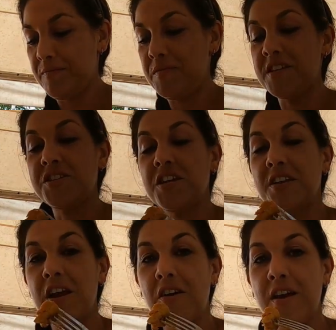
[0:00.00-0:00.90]
This
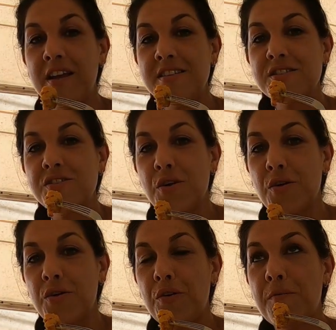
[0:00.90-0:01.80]
chicken curry is
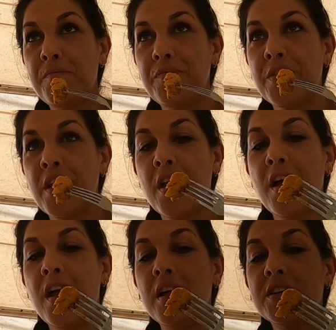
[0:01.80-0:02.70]
so
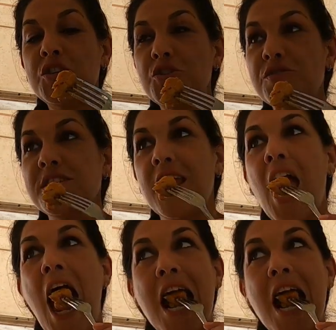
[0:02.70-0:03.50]
juicy.